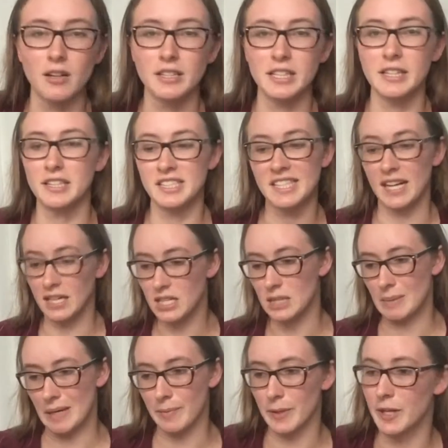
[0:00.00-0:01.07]
long as it'll stick to the
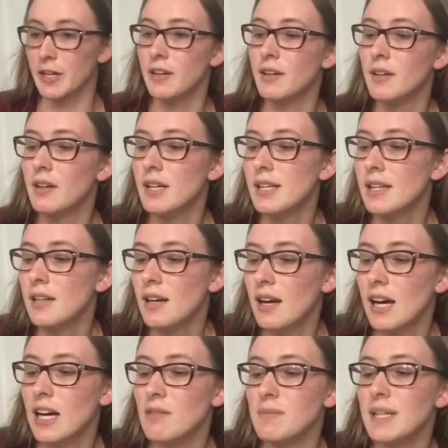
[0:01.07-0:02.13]
paper.
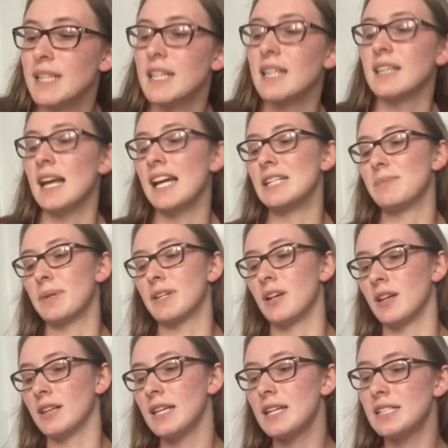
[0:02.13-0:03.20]
And then last but
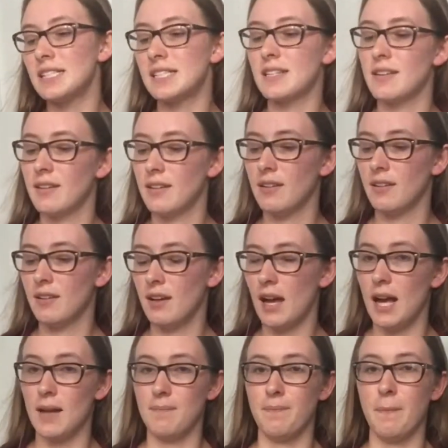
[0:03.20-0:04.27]
not least,
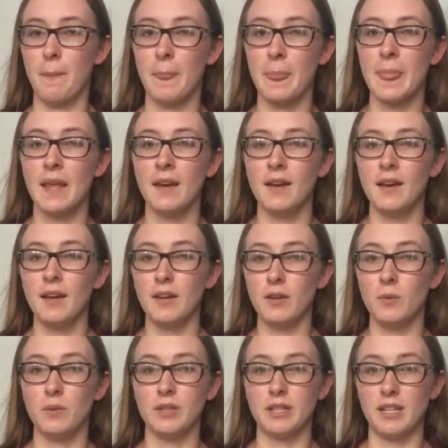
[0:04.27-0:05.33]
you
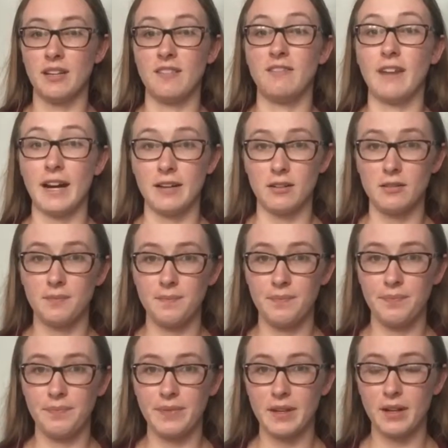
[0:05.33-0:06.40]
will need vinyl.
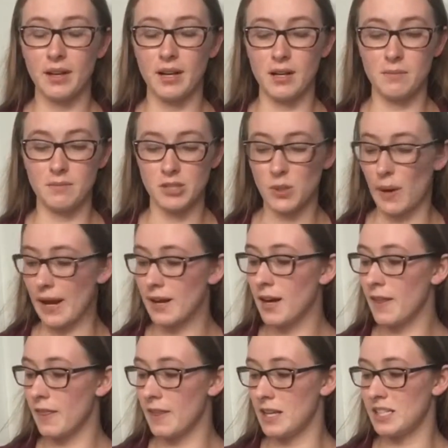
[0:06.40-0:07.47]
So I
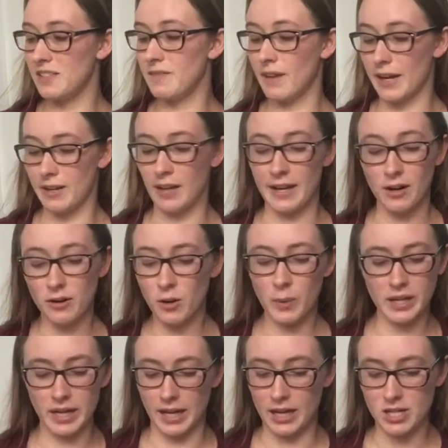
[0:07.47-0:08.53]
got this vinyl. I don't know
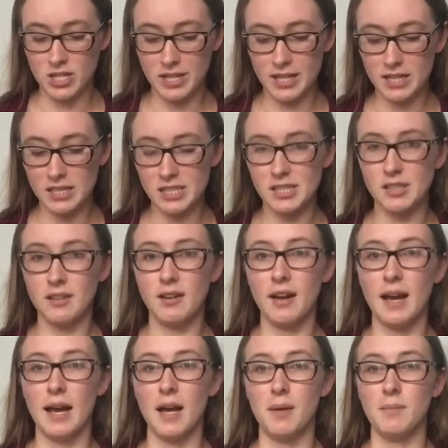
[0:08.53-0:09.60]
what gauge it is.
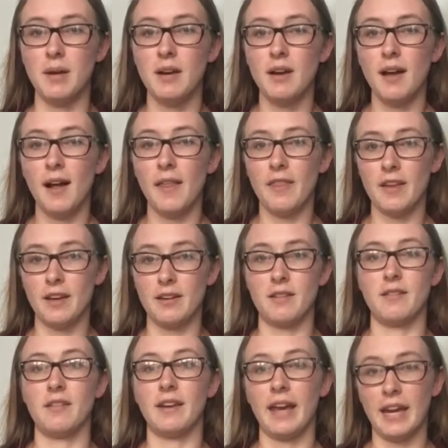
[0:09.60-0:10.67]
The
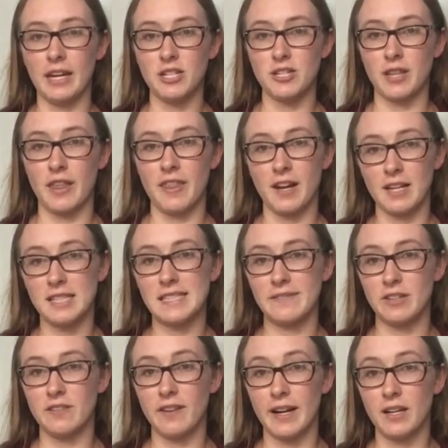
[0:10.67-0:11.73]
gauge or the thickness of
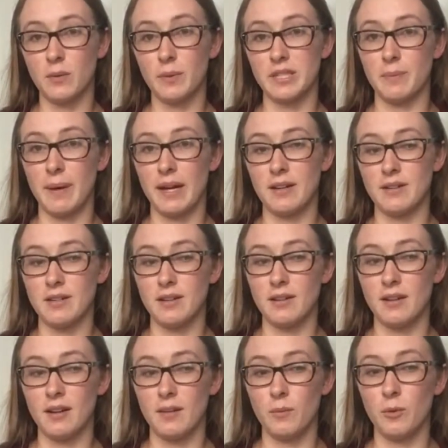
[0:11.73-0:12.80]
your vinyl
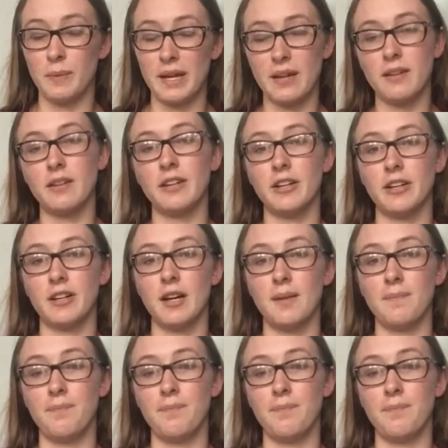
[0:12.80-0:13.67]
will make your